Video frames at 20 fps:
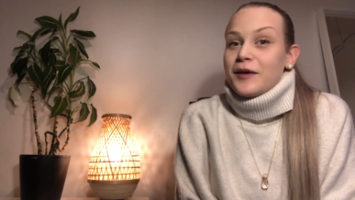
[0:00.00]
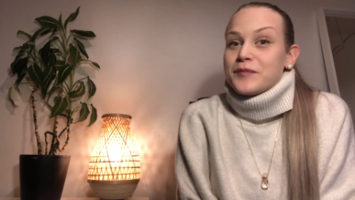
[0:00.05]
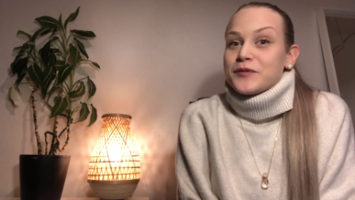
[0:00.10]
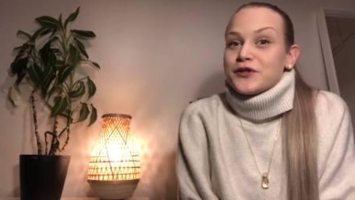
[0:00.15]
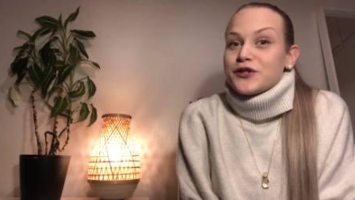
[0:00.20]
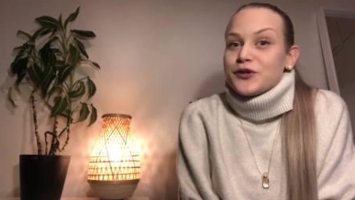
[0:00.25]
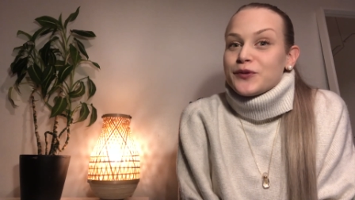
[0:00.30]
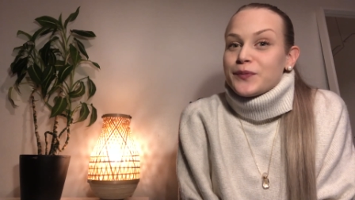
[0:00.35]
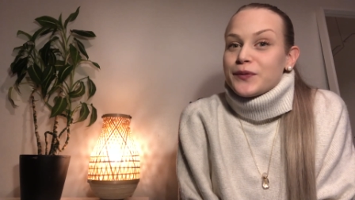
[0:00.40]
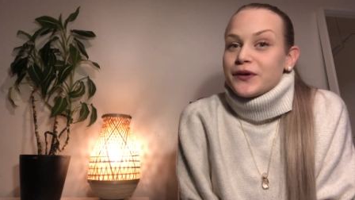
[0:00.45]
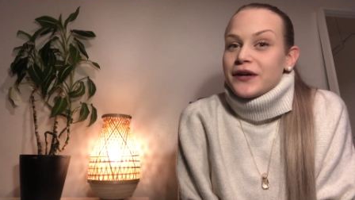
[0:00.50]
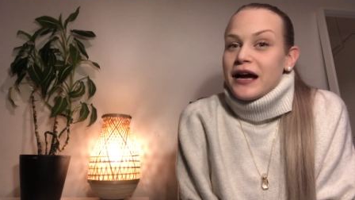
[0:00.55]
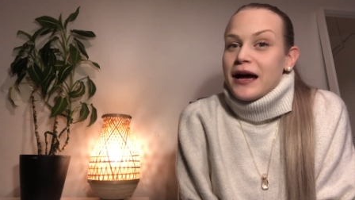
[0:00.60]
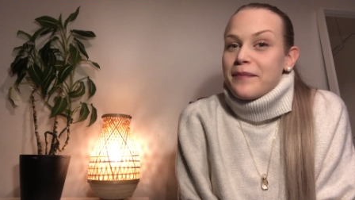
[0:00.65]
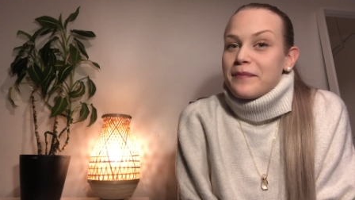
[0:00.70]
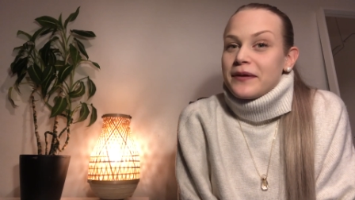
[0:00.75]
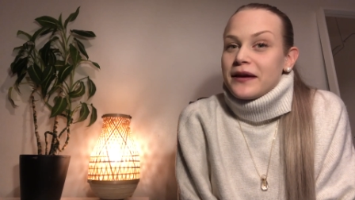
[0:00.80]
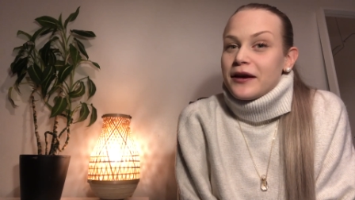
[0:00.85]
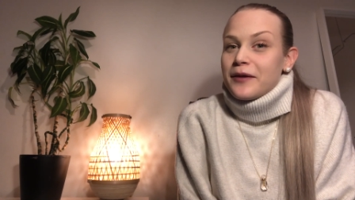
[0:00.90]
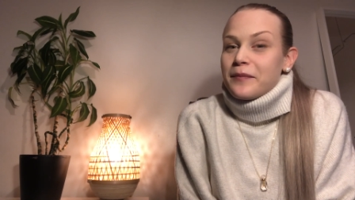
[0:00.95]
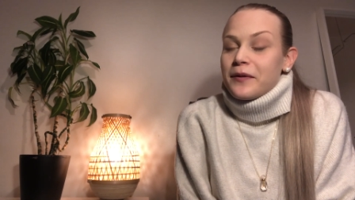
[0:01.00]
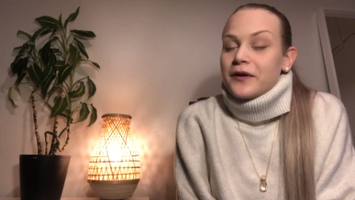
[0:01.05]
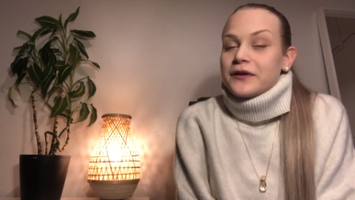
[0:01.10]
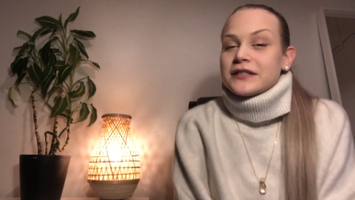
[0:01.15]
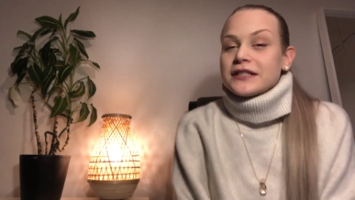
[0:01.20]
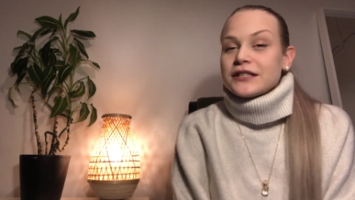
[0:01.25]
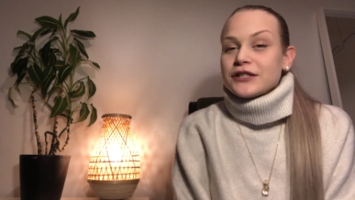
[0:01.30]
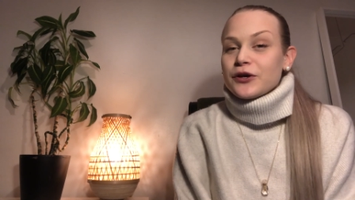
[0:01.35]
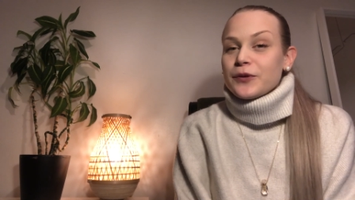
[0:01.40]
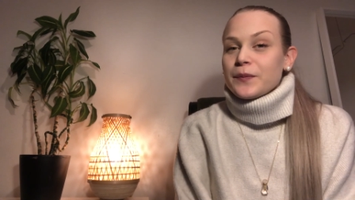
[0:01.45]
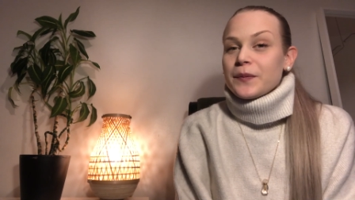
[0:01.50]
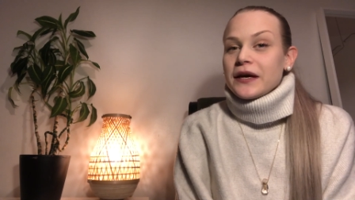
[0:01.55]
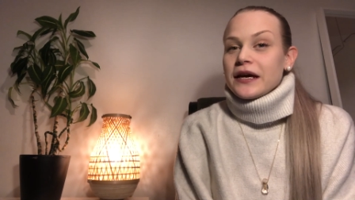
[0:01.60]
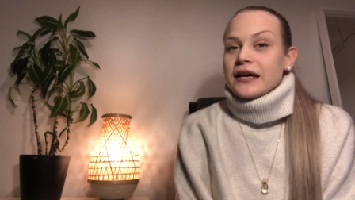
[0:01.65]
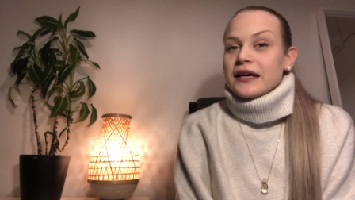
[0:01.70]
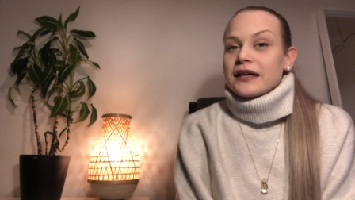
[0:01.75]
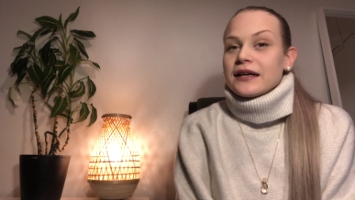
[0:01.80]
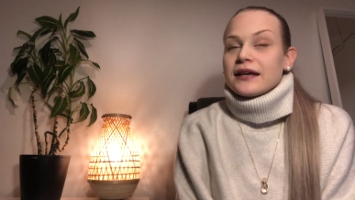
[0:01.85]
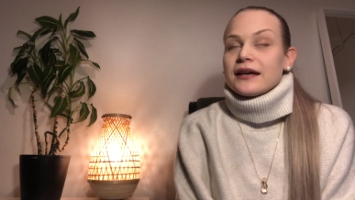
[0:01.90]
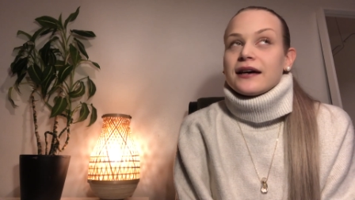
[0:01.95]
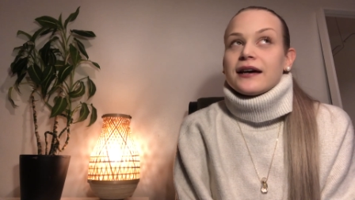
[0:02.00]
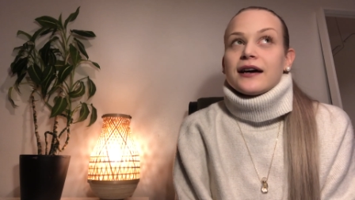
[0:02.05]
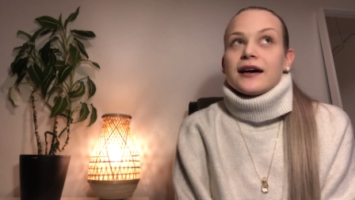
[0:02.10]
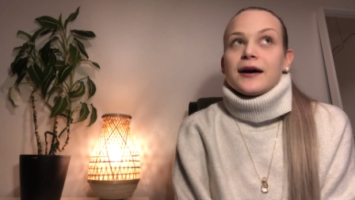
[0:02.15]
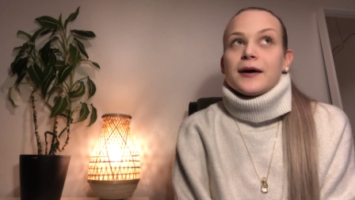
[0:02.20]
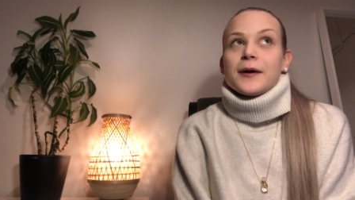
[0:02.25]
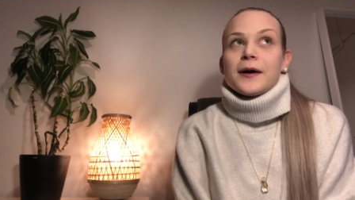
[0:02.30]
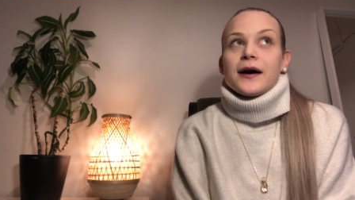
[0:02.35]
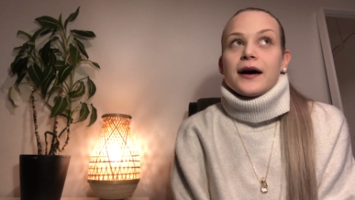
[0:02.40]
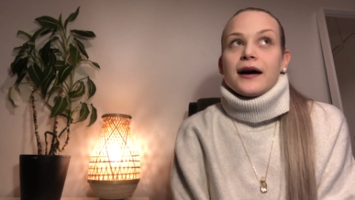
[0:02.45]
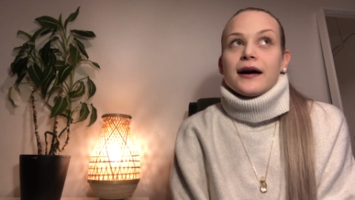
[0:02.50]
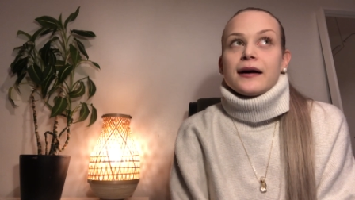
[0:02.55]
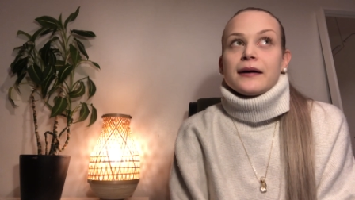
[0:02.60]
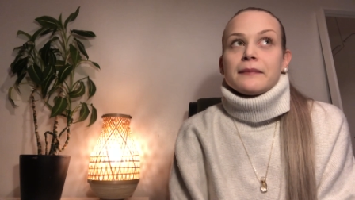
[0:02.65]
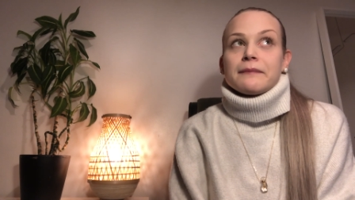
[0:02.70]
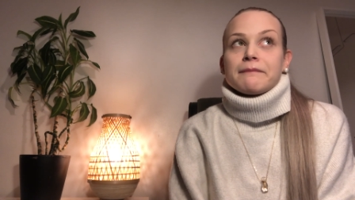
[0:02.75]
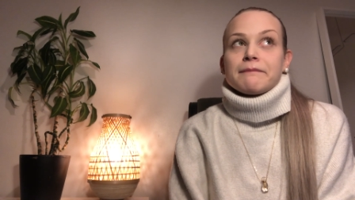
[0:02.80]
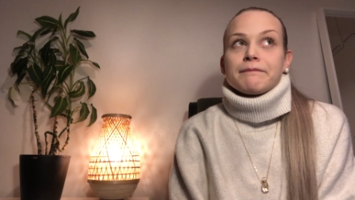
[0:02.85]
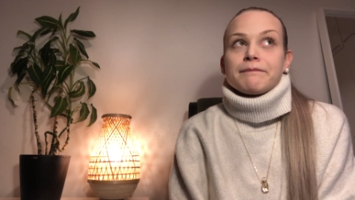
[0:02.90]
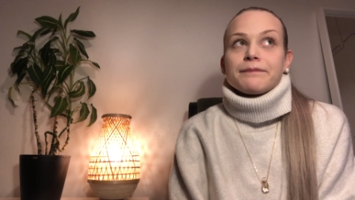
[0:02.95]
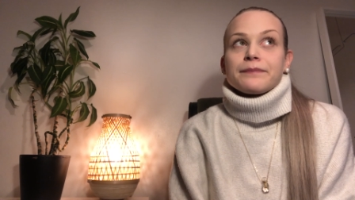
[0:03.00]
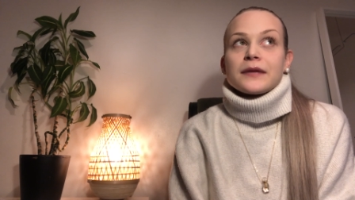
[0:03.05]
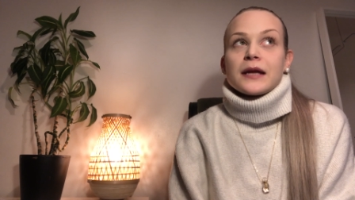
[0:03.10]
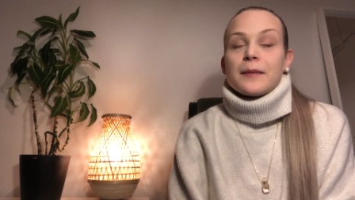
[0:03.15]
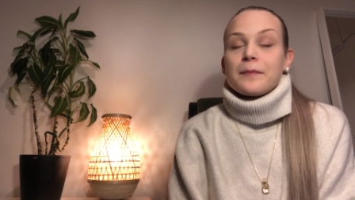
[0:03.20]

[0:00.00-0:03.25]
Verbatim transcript: super happy about the topic um,